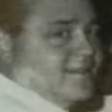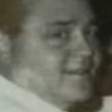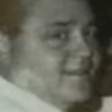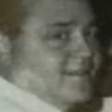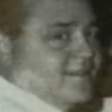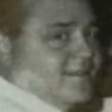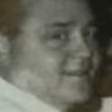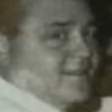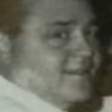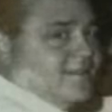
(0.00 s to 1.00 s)

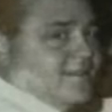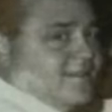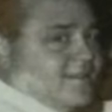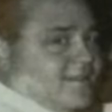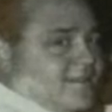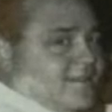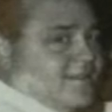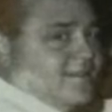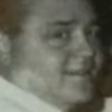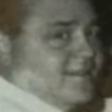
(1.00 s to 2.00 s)

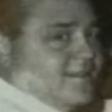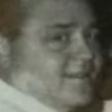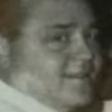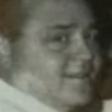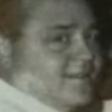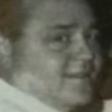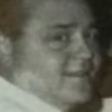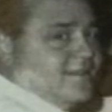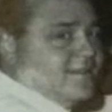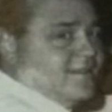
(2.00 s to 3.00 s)

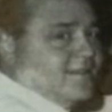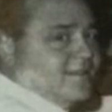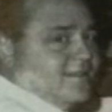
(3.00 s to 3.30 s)
Nobody speaks.